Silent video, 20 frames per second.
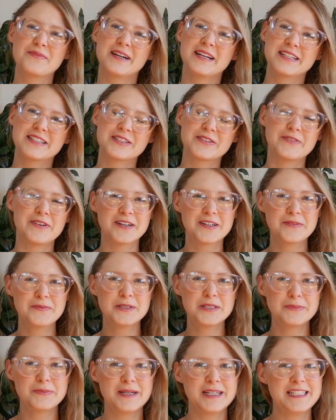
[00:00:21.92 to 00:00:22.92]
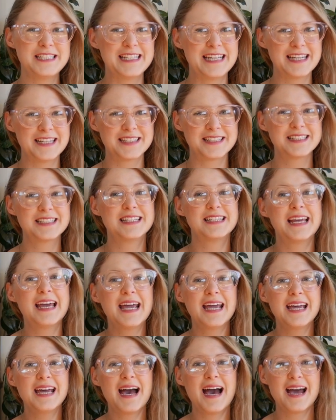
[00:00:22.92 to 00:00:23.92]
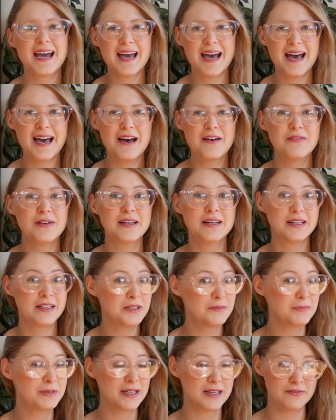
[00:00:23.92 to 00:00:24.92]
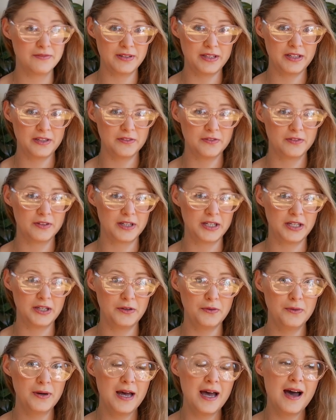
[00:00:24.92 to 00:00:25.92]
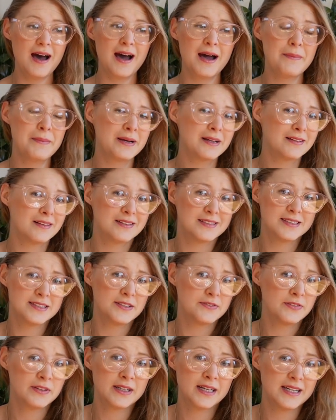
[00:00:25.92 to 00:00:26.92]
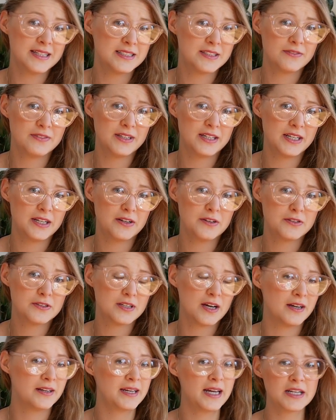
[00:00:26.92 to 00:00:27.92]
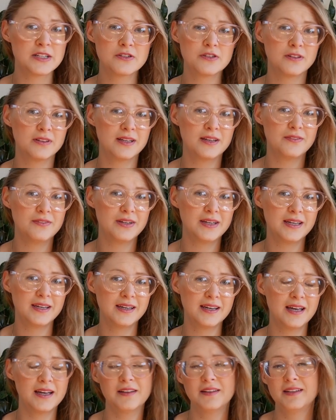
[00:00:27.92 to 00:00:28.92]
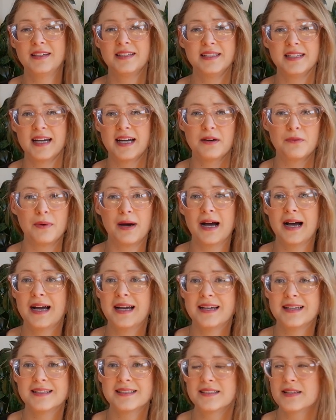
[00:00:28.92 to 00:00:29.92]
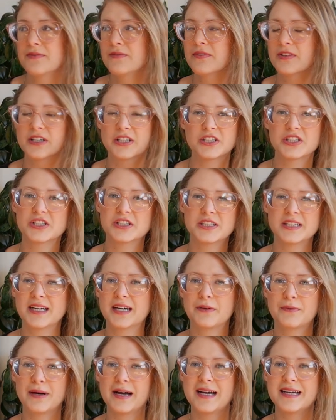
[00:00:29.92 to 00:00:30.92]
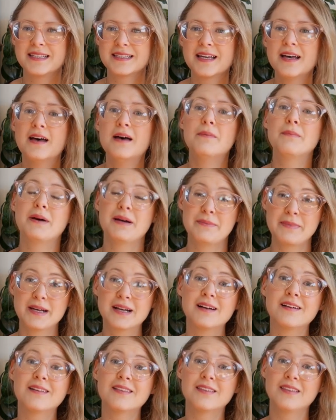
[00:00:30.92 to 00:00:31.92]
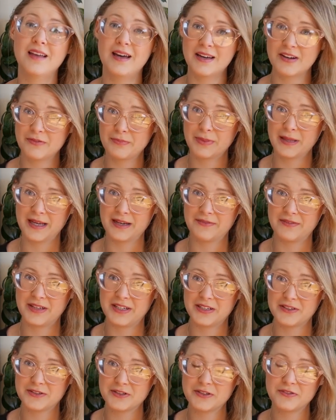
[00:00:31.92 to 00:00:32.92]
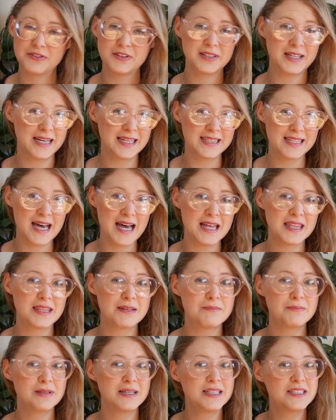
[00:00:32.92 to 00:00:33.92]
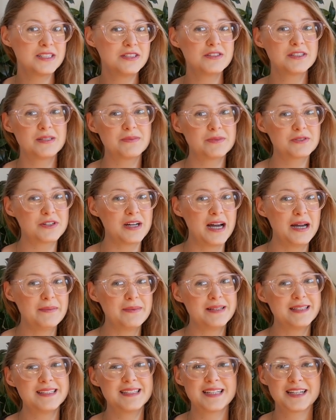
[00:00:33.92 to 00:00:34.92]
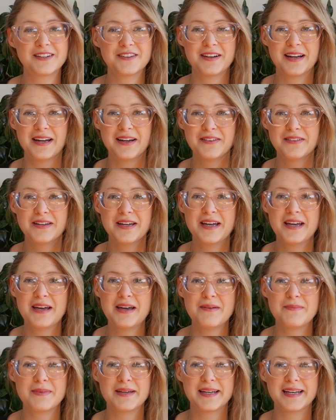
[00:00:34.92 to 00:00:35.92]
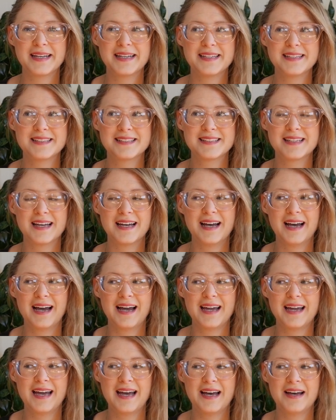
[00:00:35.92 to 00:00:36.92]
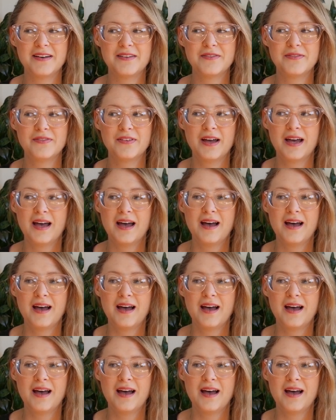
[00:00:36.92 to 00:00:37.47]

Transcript: Rachel, welcome to my channel. Today I have another plant video for you. I make lots of different kinds of videos on natural living, healthy DIYs, some furniture DIYs, but I make a lot of plant videos, so if you like that then please do subscribe and stick around because I have